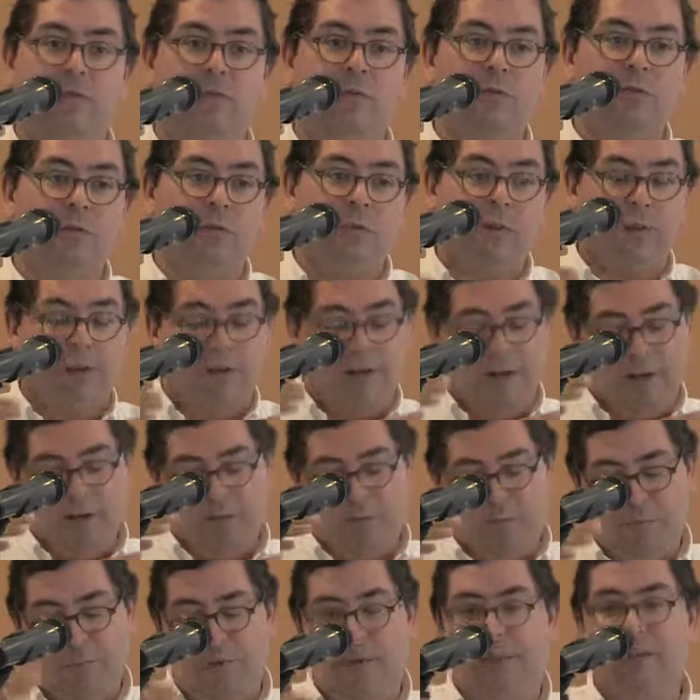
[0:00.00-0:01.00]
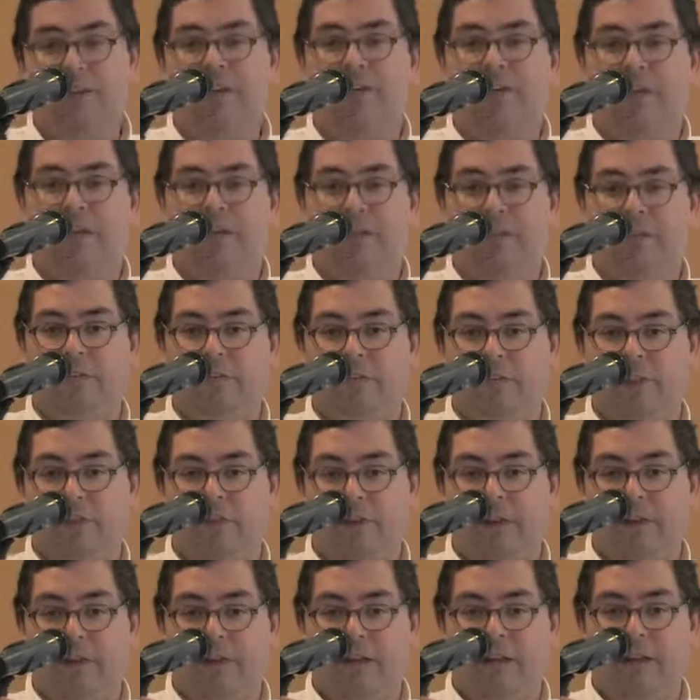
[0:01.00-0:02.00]
to explain things
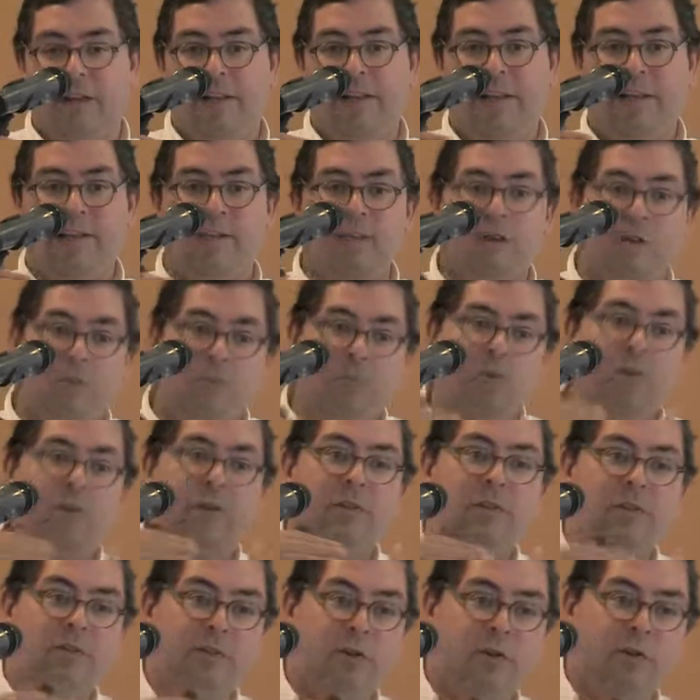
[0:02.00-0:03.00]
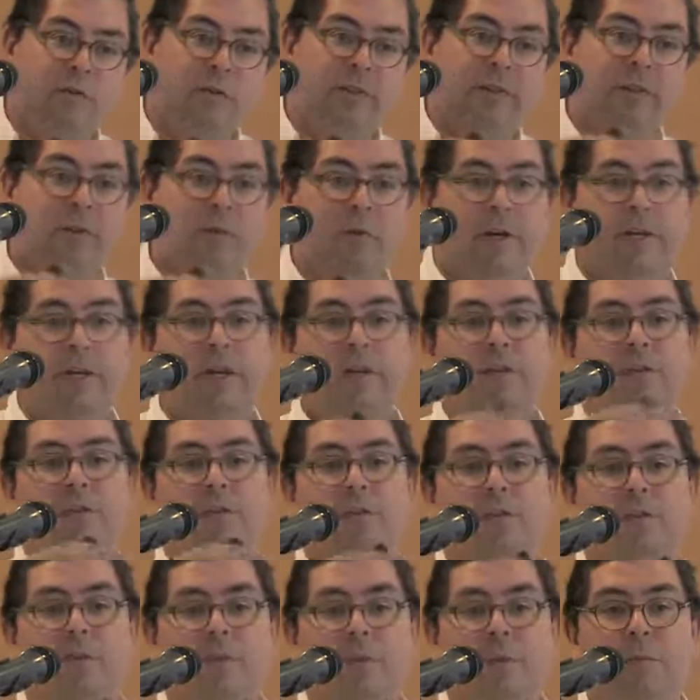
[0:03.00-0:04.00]
and then put it forward in a way
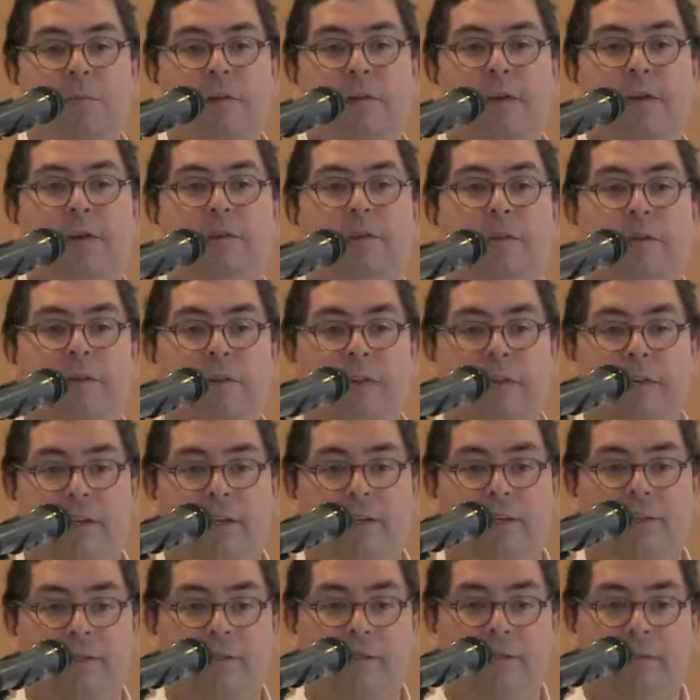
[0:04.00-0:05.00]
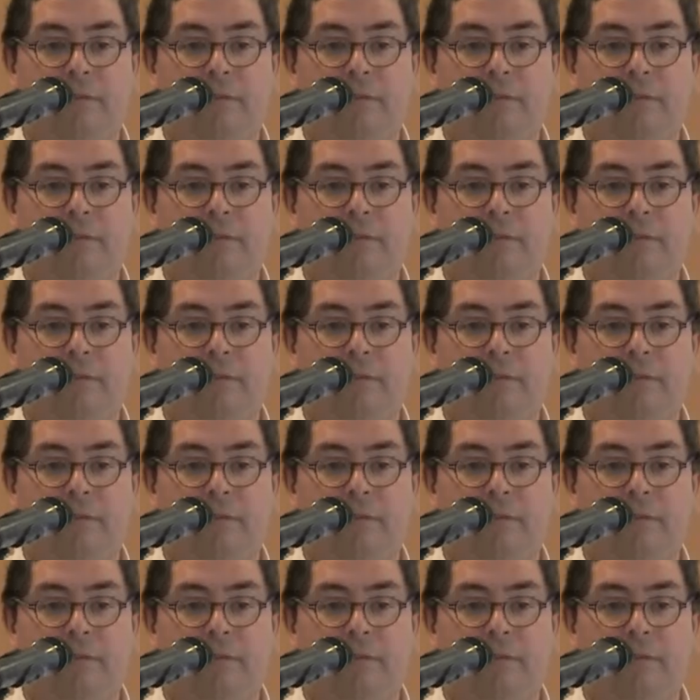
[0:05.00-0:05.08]
that these people can take it.